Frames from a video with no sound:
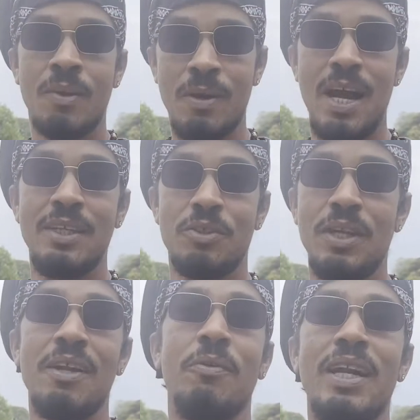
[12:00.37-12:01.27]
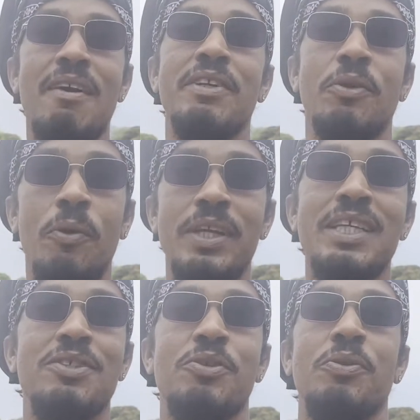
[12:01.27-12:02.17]
Right? So that one have its own
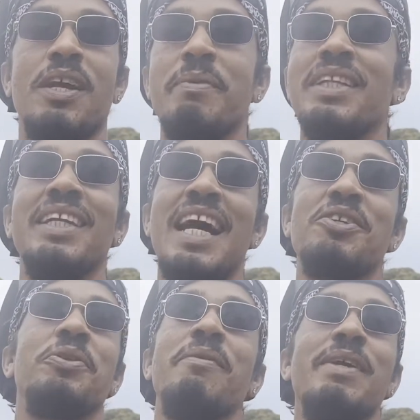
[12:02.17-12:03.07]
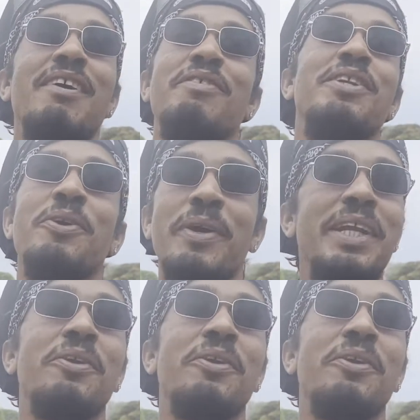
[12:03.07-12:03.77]
history and we think that should be a video in its